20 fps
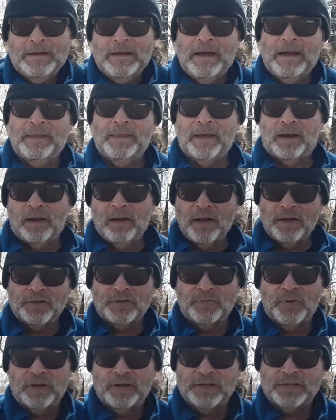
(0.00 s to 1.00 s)
And then I also
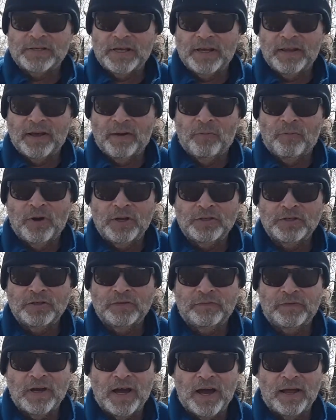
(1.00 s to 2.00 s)
wanted to say that once
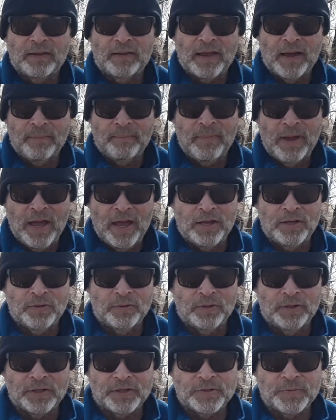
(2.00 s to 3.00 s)
you've got that
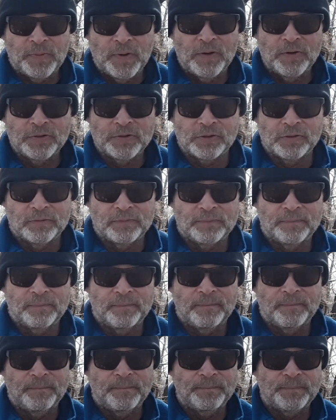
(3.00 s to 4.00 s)
manual exposure
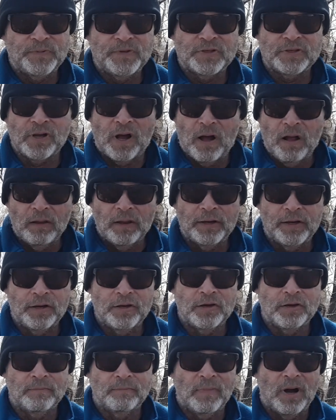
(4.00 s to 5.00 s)
solid in
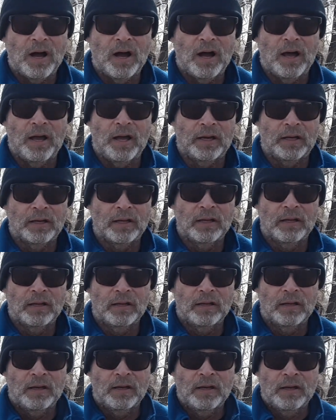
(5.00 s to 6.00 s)
your mind,
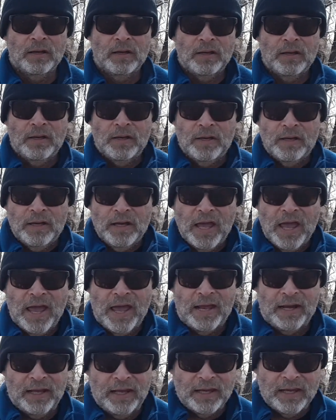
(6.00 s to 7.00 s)

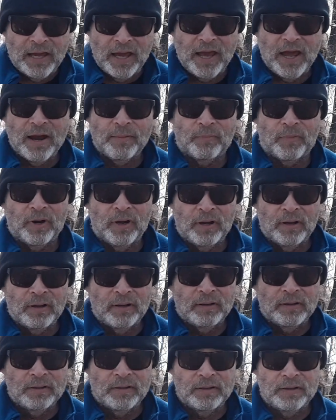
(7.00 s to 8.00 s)
any camera
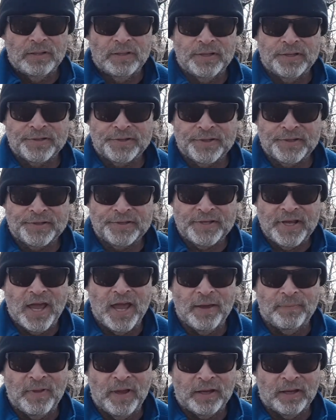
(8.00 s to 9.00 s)
is the
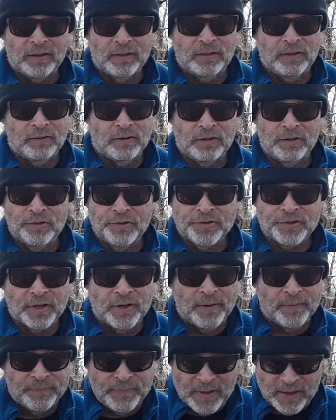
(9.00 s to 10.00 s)
same. You can use
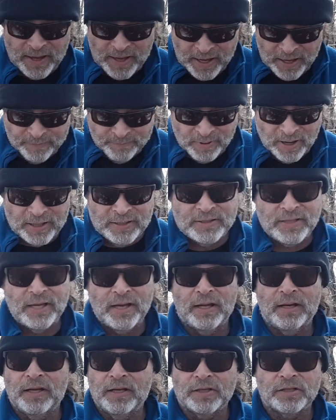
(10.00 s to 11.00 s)
a 8 by
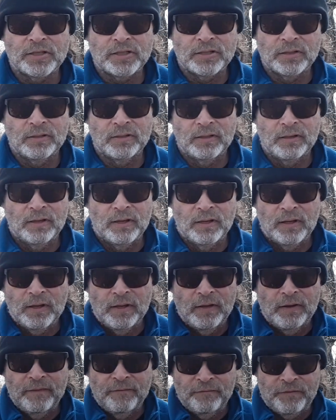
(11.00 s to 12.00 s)
10 inch
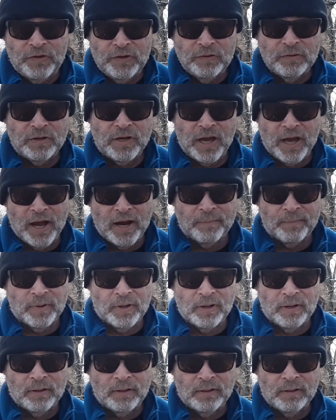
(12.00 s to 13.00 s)
view
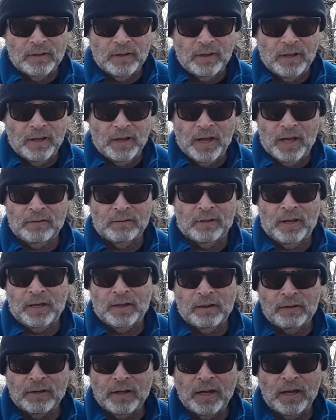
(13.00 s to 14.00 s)
camera, and you're
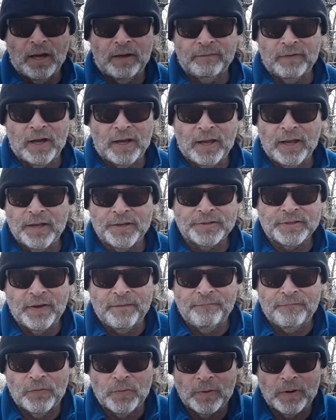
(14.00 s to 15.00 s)
like, okay, I've got ASA
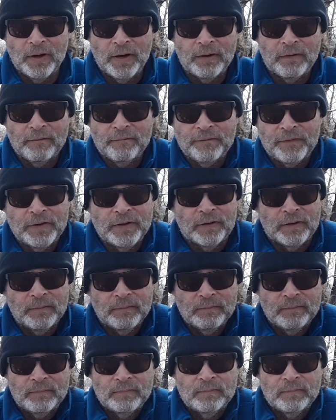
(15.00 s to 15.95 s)
400 film.